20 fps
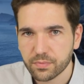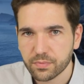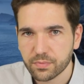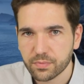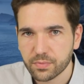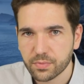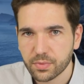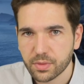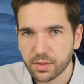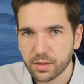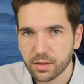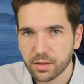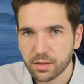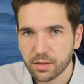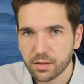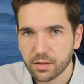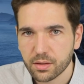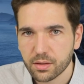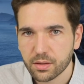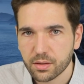
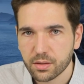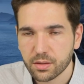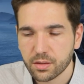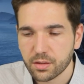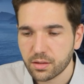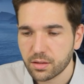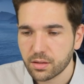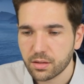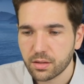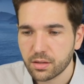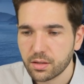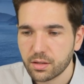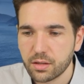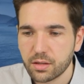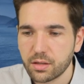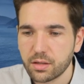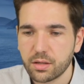Nobody speaks.